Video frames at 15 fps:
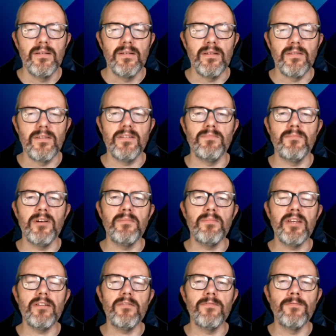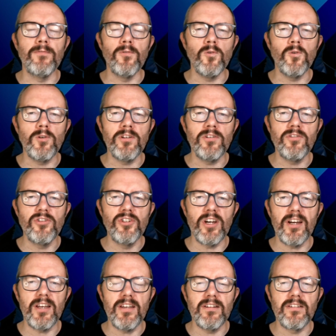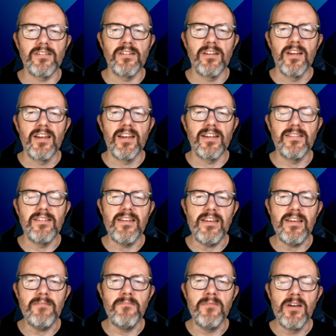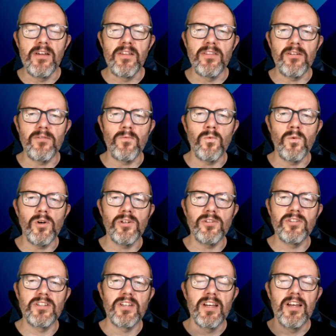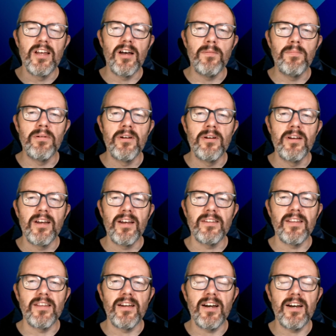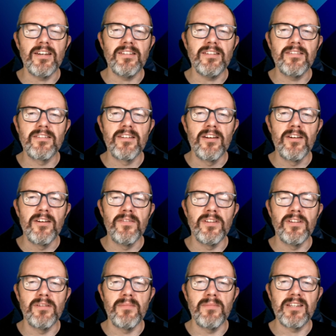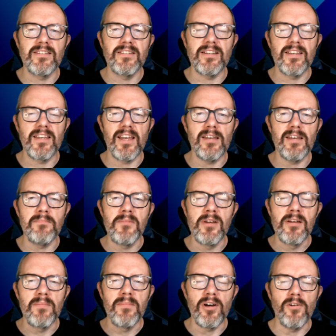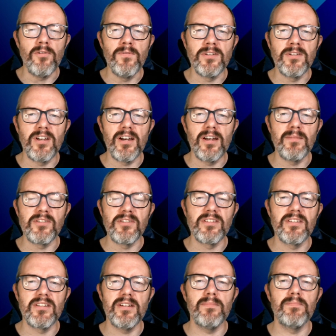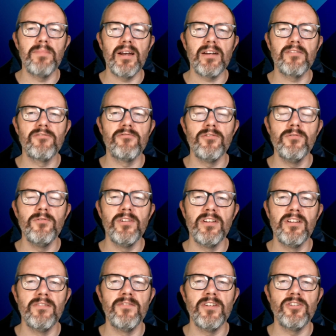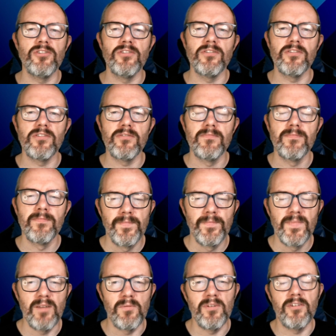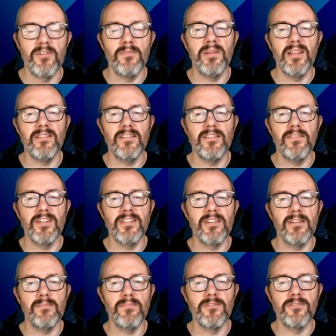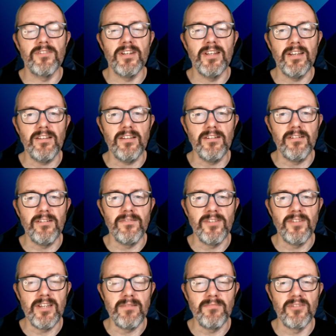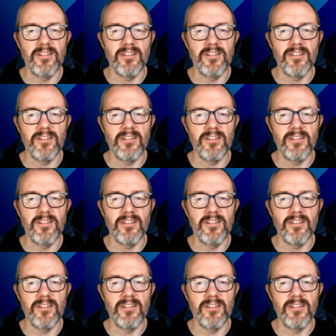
Now, this might be a fallen giant, a team that was up at the heights of the domestic game that over time has slipped back through the divisions. Now, we've got plenty of examples in England of teams